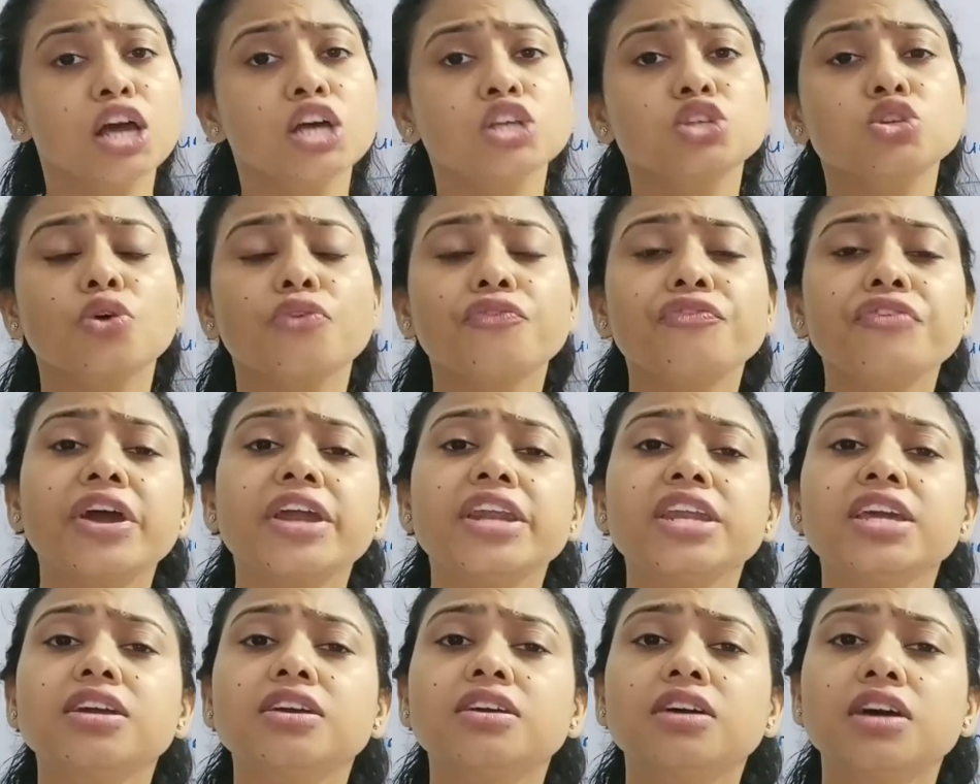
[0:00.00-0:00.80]
So if
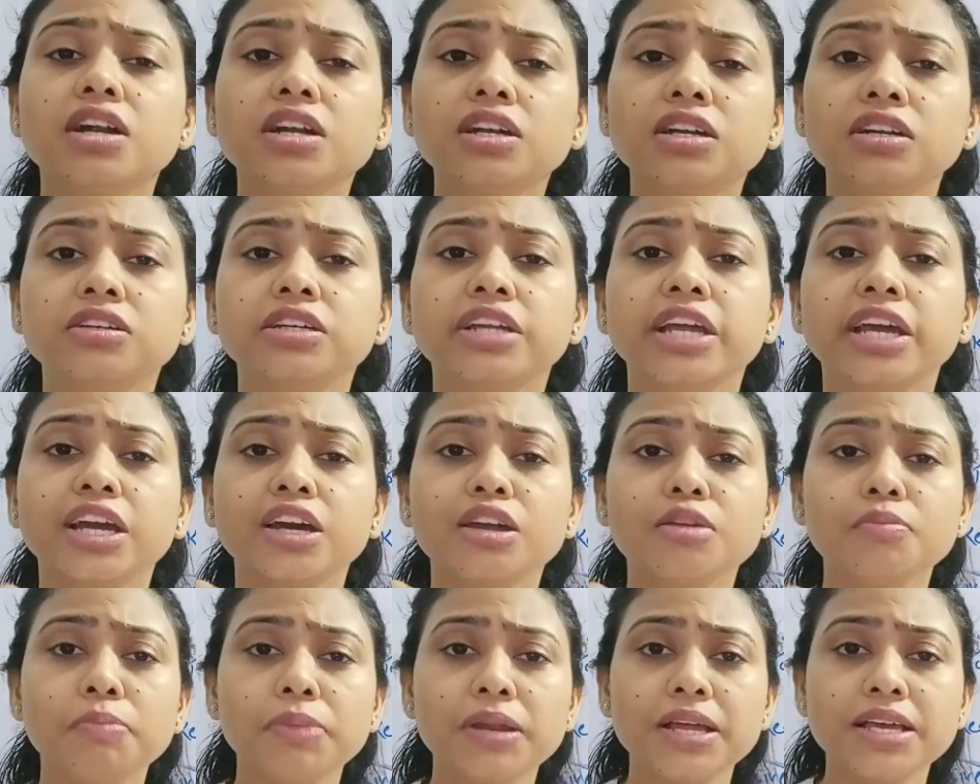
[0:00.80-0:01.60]
any cut
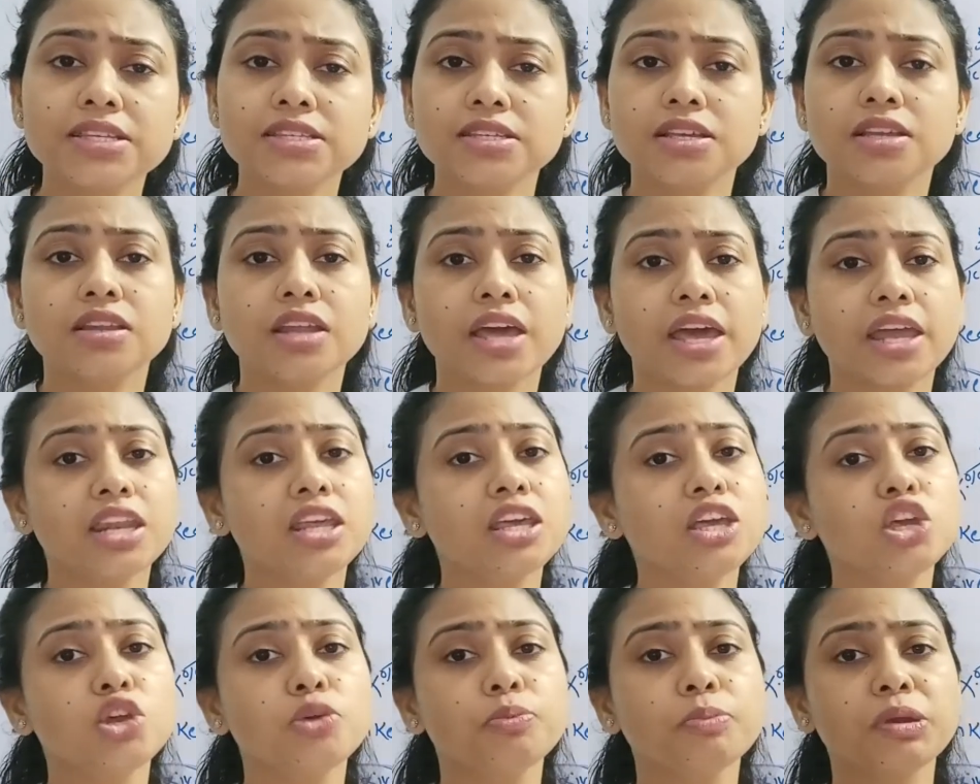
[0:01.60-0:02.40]
taken place in
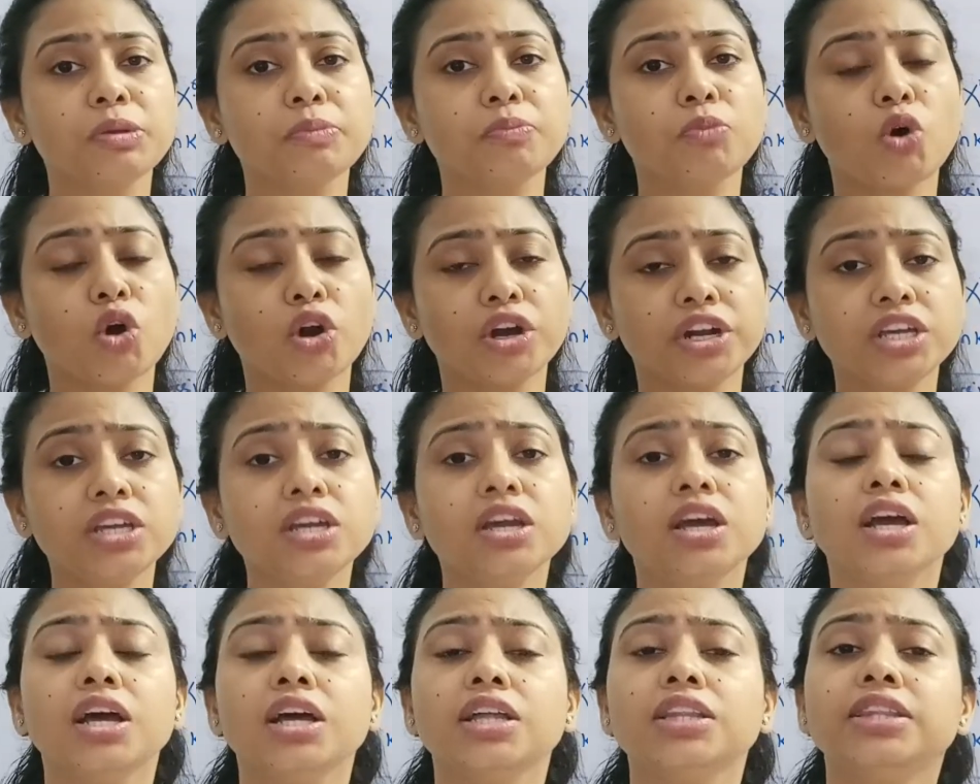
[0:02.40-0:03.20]
any human
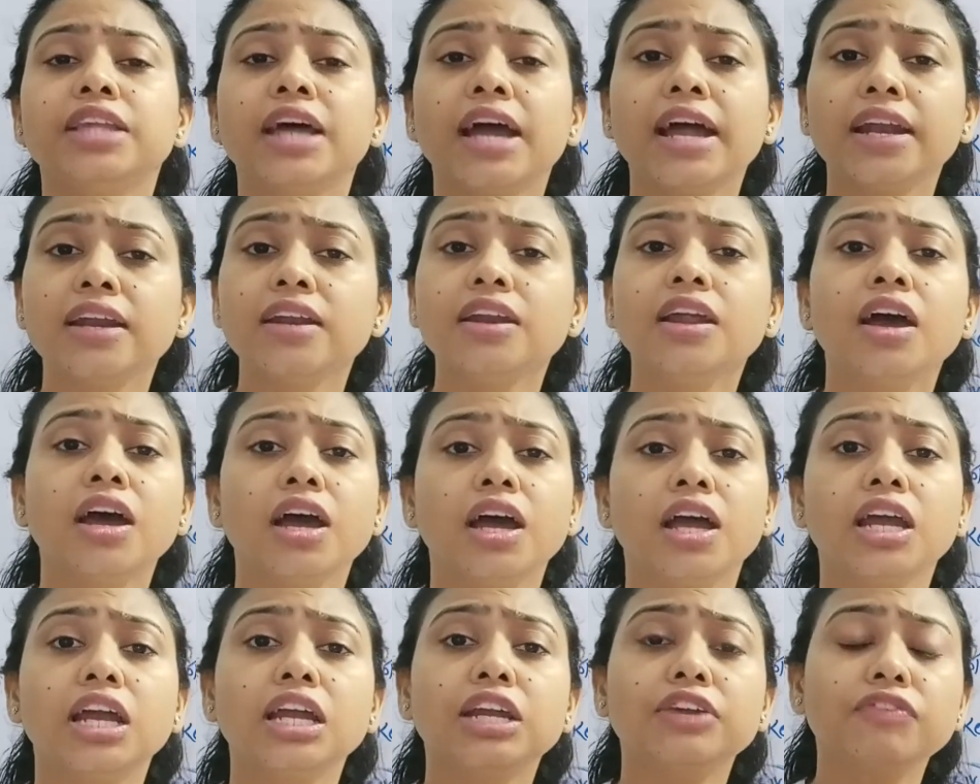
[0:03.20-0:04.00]
body, then
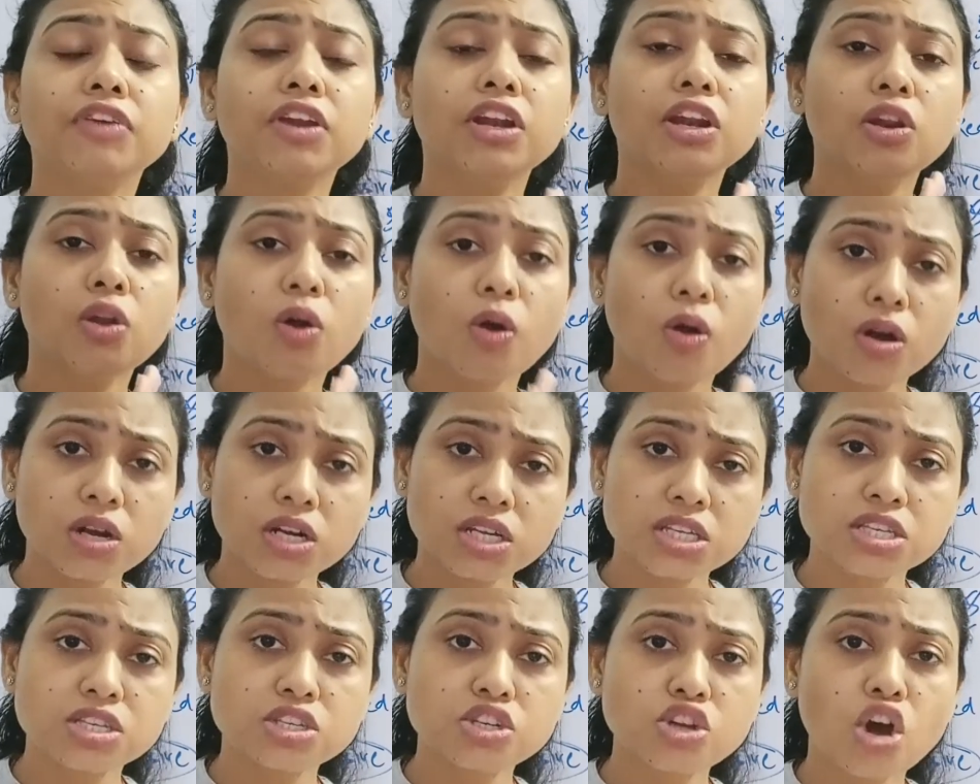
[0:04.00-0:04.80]
it will
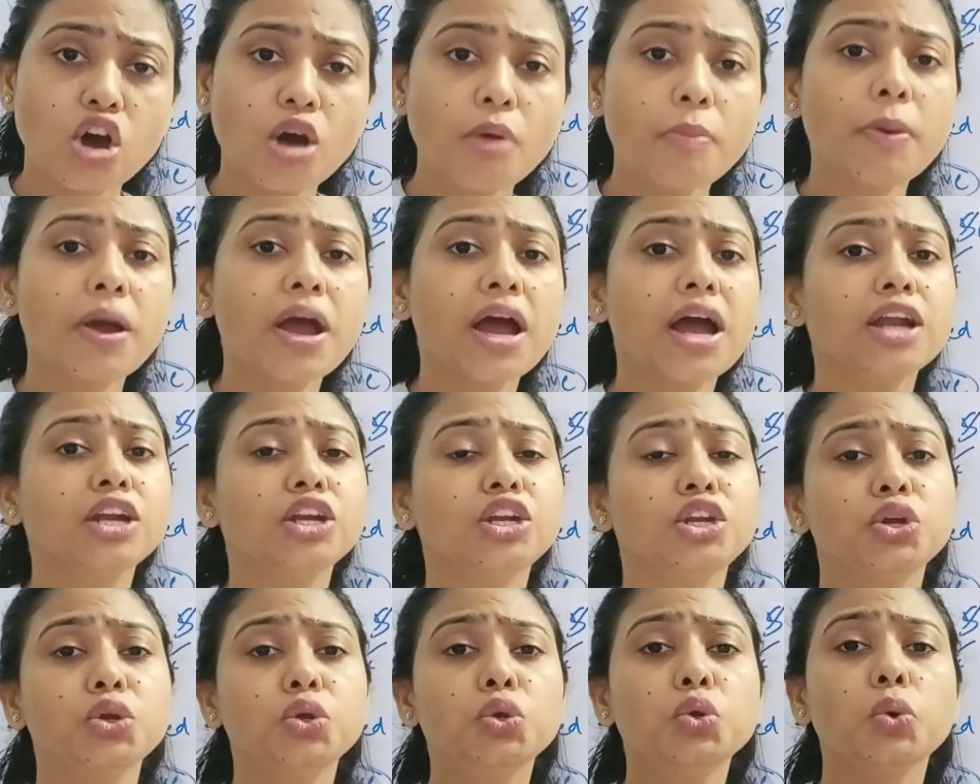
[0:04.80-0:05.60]
not stop,
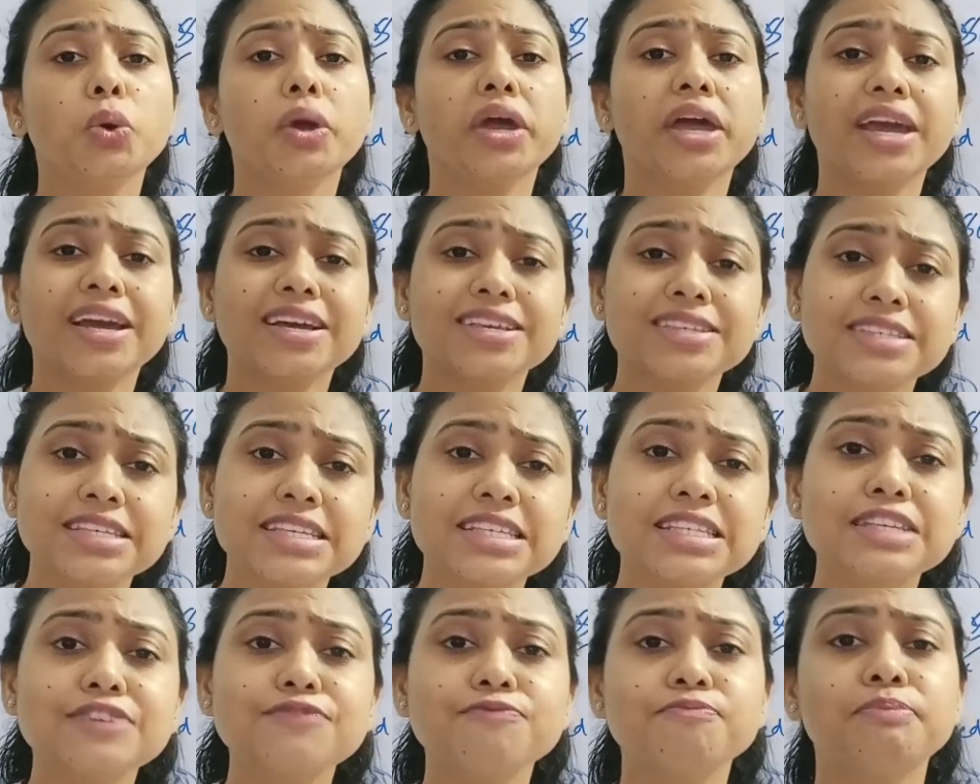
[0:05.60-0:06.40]
and due to
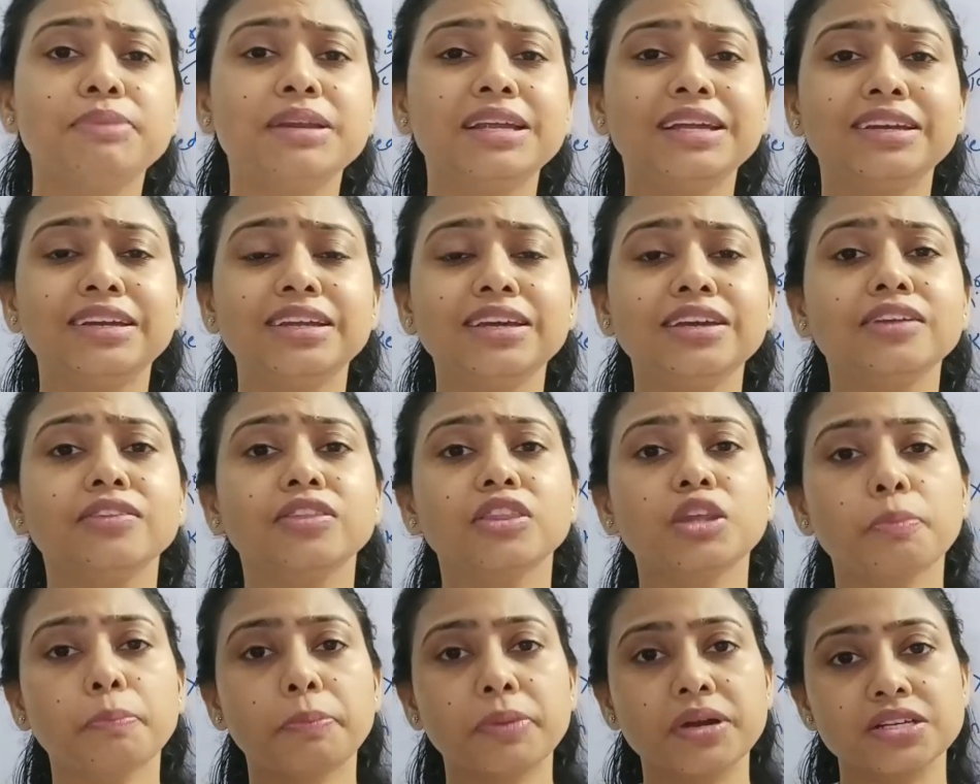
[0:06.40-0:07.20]
excessive bleeding
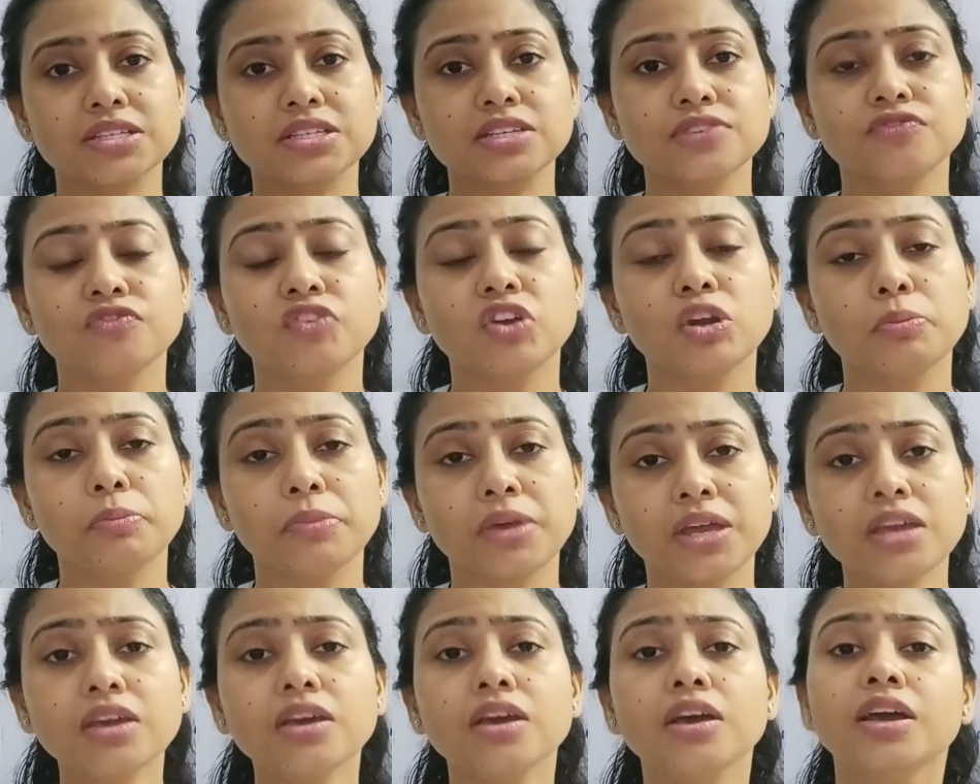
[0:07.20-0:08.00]
the person
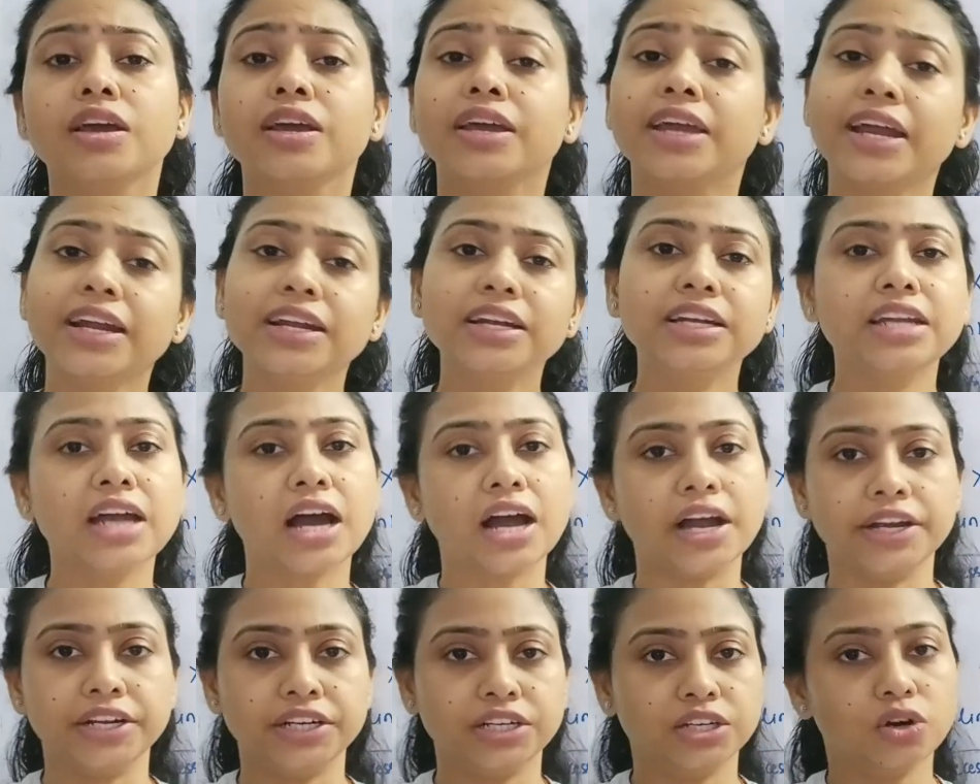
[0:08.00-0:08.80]
may get
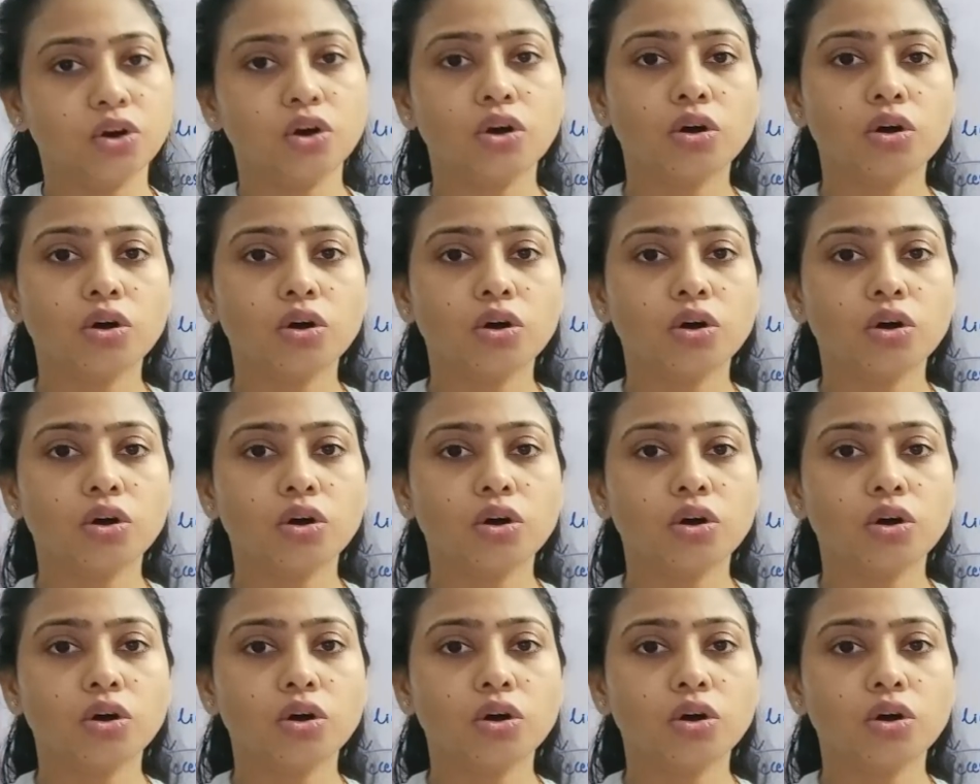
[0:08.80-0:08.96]
died.